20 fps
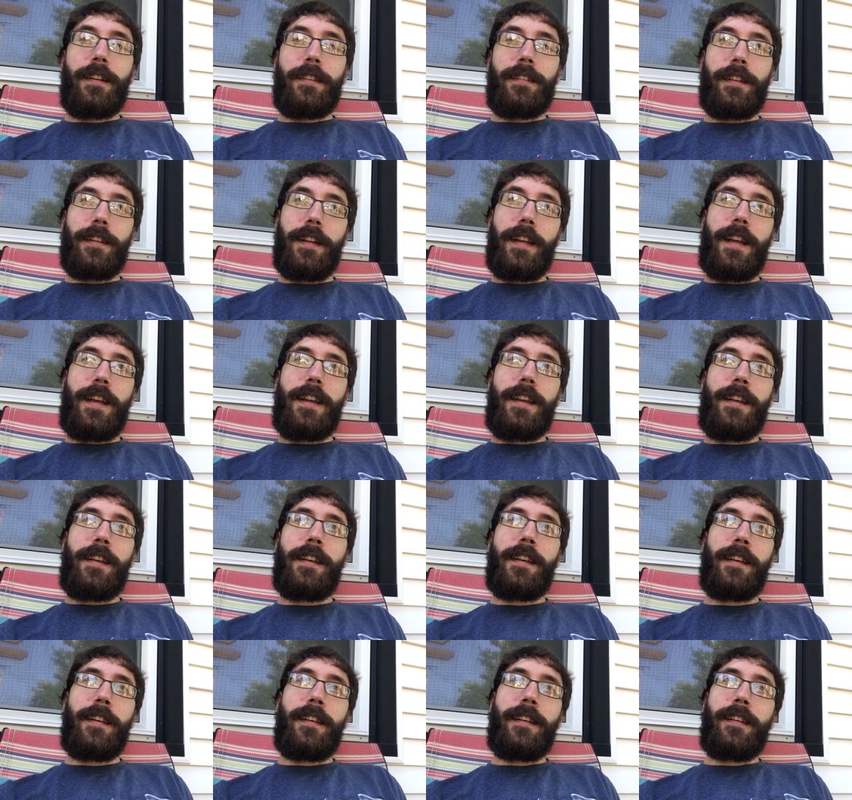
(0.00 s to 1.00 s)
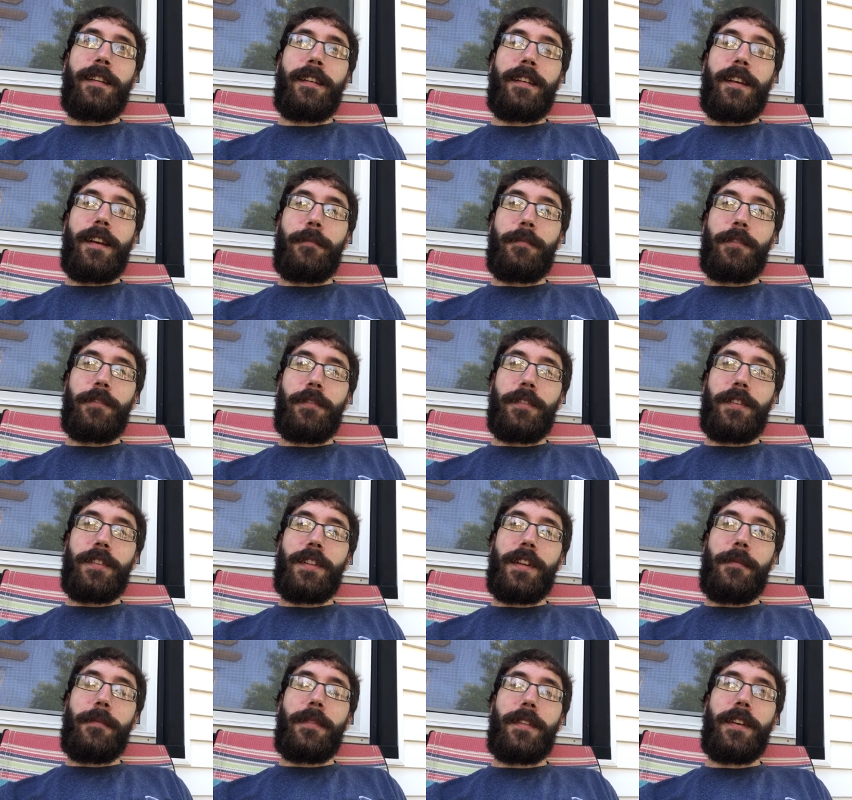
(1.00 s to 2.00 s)
Today, I'm doing
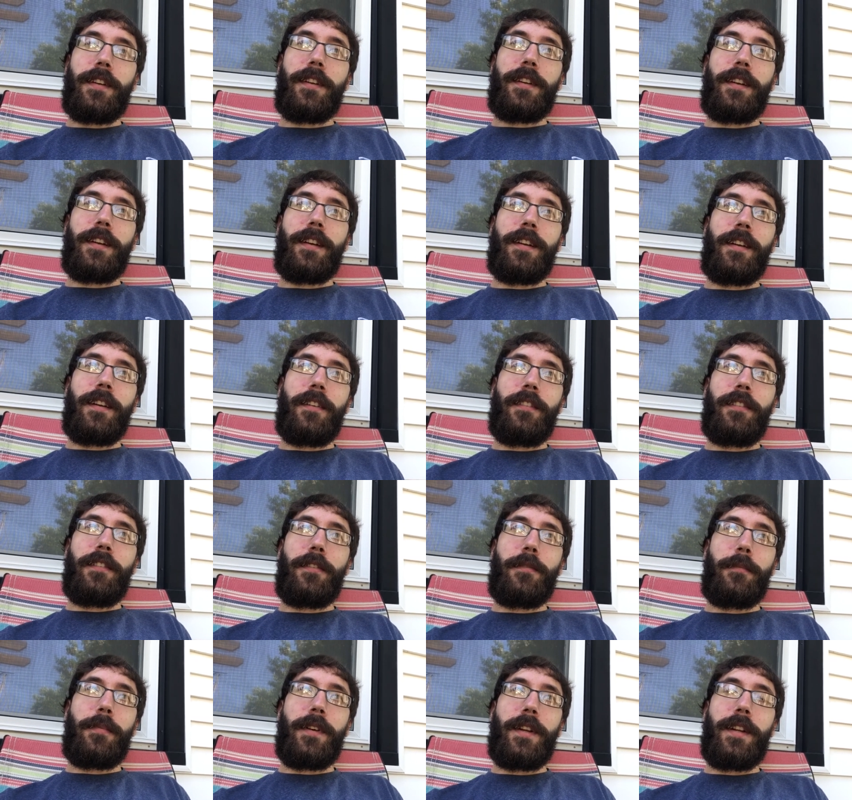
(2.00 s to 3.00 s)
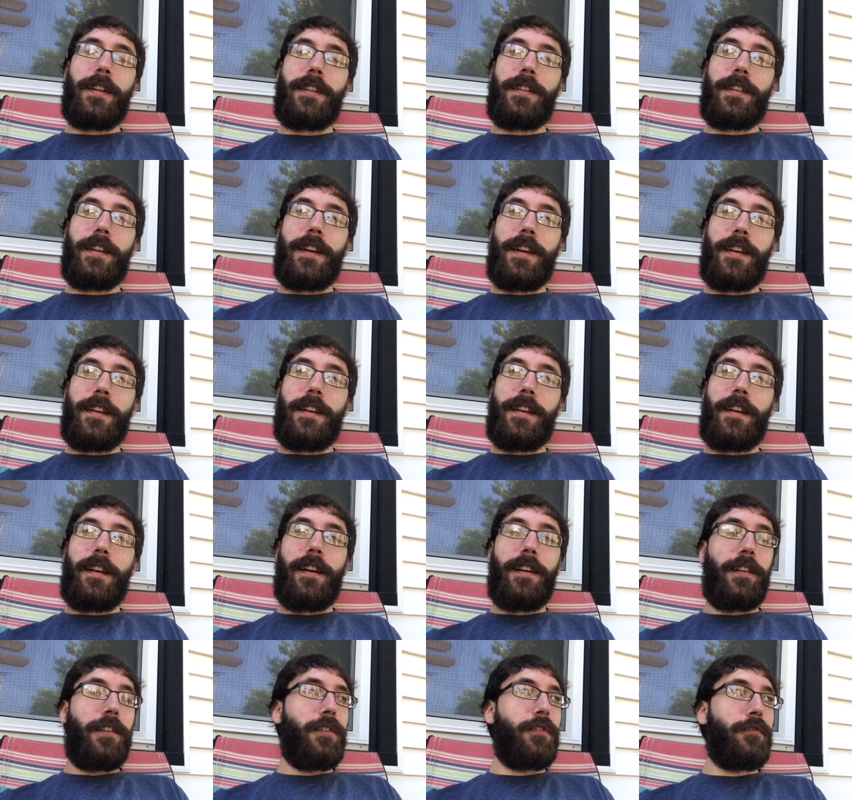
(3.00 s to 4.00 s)
something a little bit
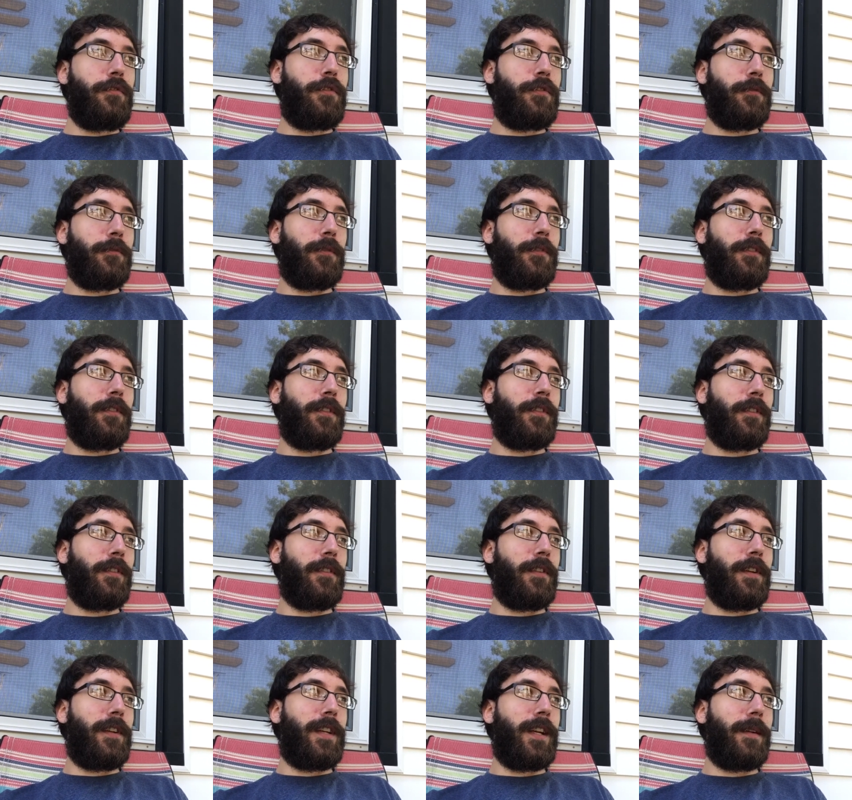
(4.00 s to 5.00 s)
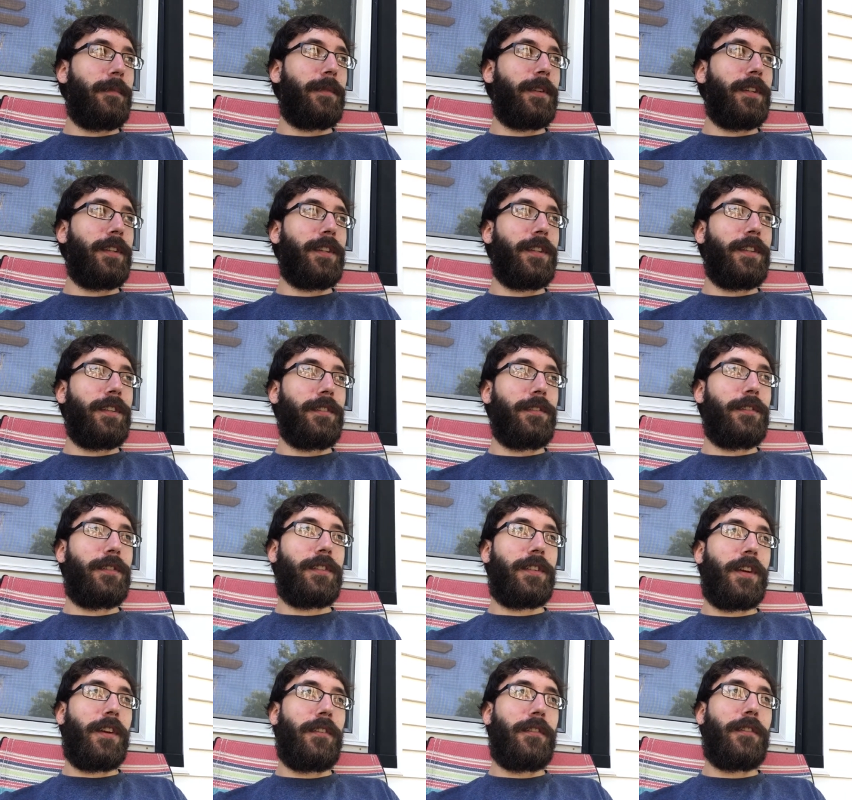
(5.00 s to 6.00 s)
unusual, or attempting to do
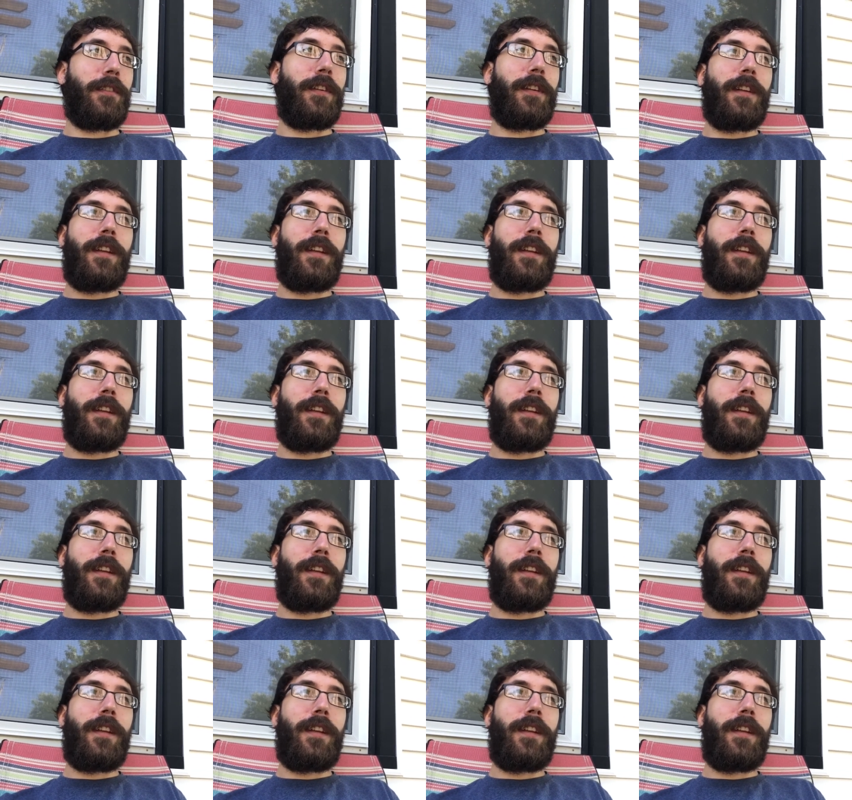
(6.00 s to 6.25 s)
so.